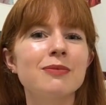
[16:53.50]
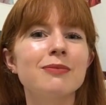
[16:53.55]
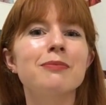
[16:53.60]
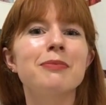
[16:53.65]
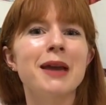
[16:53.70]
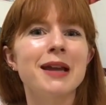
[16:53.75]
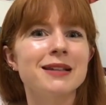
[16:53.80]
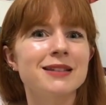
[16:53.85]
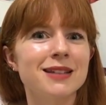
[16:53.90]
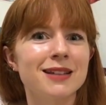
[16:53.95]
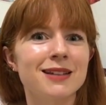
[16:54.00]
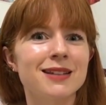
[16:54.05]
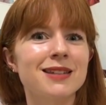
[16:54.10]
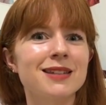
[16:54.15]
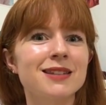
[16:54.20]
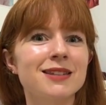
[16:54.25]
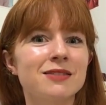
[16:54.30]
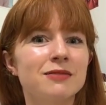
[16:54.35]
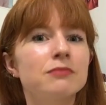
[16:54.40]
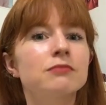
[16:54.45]

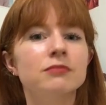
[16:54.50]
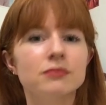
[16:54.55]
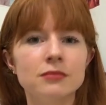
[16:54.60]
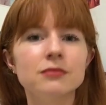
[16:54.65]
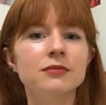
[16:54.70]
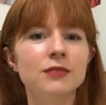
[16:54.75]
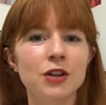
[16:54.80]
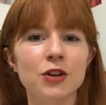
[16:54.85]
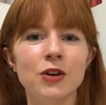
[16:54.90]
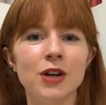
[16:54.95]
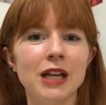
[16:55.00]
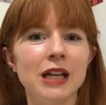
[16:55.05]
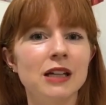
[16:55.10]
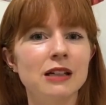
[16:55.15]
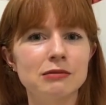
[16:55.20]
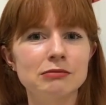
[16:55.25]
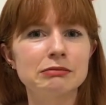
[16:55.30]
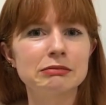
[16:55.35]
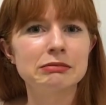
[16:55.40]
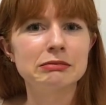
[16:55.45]
basics you need.
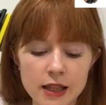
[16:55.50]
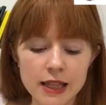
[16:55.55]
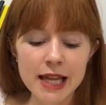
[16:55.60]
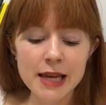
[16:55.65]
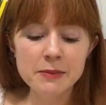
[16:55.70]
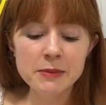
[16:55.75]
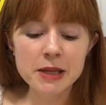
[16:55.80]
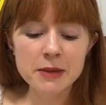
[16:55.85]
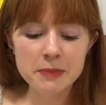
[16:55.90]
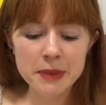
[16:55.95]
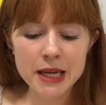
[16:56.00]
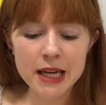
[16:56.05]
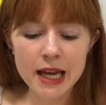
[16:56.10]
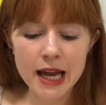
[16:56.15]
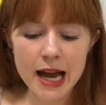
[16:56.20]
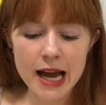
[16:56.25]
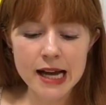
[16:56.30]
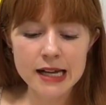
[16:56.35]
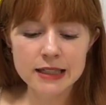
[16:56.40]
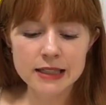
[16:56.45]
Lamely Pink
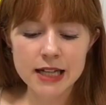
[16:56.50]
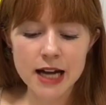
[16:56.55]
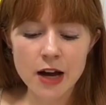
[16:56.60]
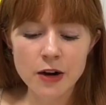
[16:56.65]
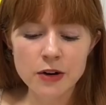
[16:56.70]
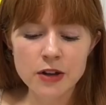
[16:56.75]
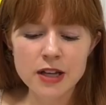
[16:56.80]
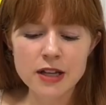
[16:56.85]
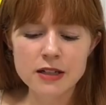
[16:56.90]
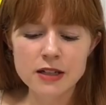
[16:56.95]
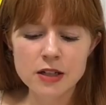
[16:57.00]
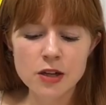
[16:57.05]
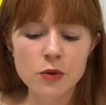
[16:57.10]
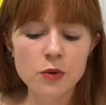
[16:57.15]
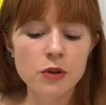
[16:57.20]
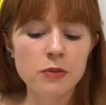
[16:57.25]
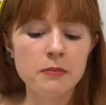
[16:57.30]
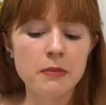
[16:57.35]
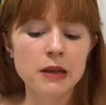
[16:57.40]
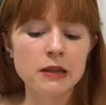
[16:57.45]
asked, how do they deal
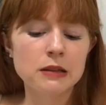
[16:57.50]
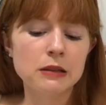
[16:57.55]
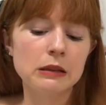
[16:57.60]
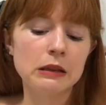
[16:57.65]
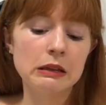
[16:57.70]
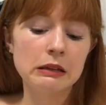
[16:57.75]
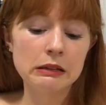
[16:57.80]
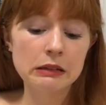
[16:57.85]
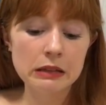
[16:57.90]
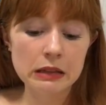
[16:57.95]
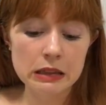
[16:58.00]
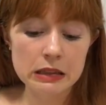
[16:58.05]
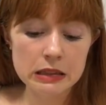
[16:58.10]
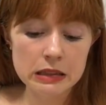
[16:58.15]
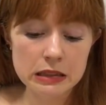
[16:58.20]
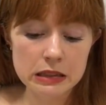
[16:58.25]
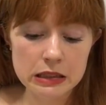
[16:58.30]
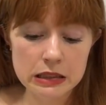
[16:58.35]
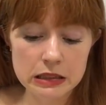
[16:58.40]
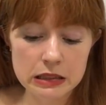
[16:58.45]
with mental
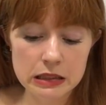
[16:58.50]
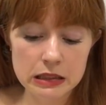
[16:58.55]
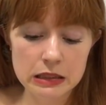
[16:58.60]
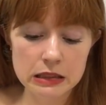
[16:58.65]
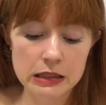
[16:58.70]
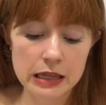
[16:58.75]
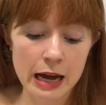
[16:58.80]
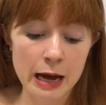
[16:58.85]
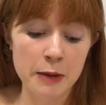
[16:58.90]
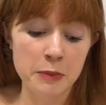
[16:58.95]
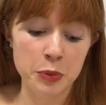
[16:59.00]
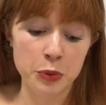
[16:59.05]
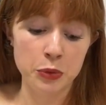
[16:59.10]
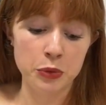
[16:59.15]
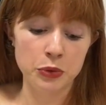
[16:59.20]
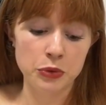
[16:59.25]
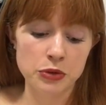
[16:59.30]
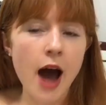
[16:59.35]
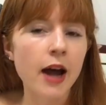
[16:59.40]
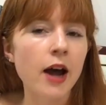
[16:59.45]
illness? Is it
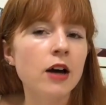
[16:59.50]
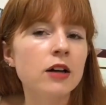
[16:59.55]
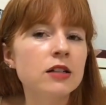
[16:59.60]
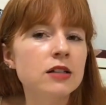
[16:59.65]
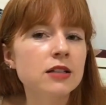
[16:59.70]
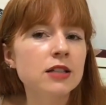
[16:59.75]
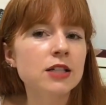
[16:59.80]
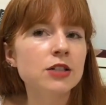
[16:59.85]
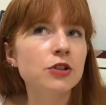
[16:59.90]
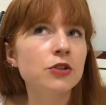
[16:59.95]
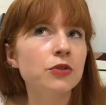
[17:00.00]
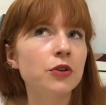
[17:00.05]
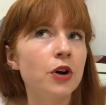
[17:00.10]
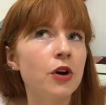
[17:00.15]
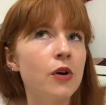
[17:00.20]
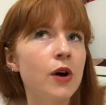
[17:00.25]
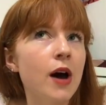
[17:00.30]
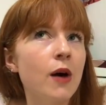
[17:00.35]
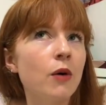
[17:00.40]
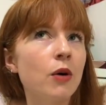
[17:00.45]
taboo? I honestly don't
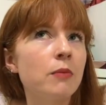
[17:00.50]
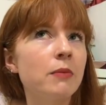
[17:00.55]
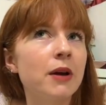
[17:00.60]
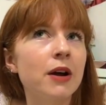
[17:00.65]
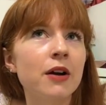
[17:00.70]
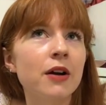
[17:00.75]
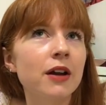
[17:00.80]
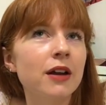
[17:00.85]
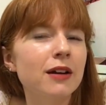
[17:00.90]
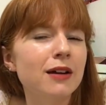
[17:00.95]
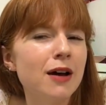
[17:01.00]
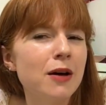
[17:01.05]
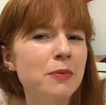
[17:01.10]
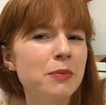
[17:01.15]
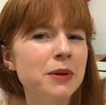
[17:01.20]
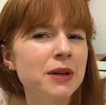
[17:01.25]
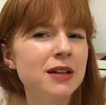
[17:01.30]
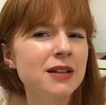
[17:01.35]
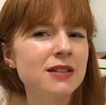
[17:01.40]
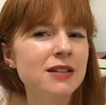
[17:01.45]
know how American
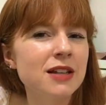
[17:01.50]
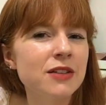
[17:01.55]
companies